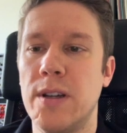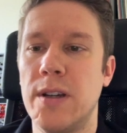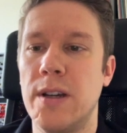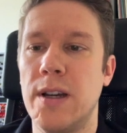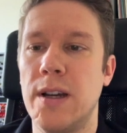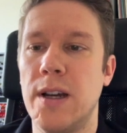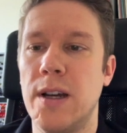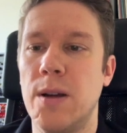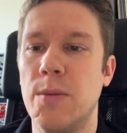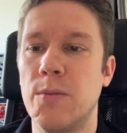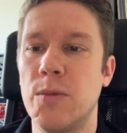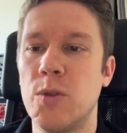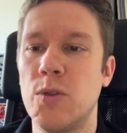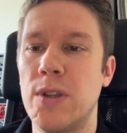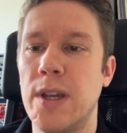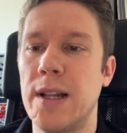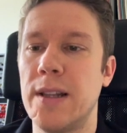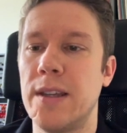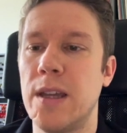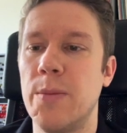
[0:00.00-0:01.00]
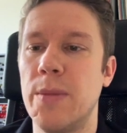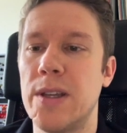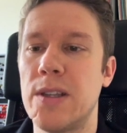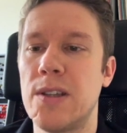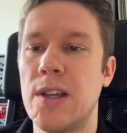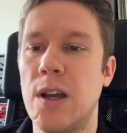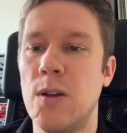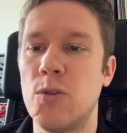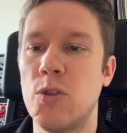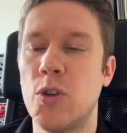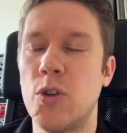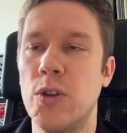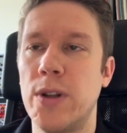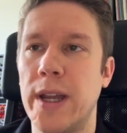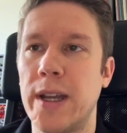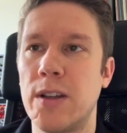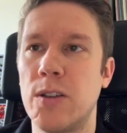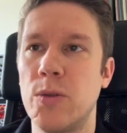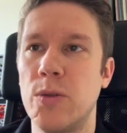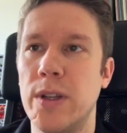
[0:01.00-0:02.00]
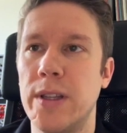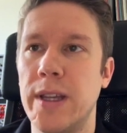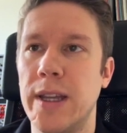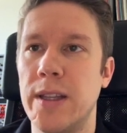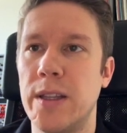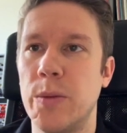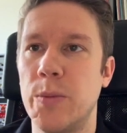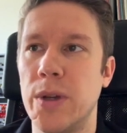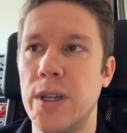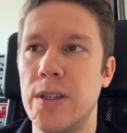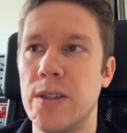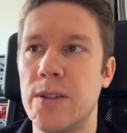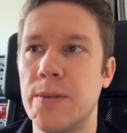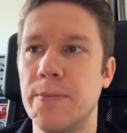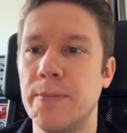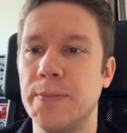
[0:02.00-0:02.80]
to tell DMS how to connect to the database.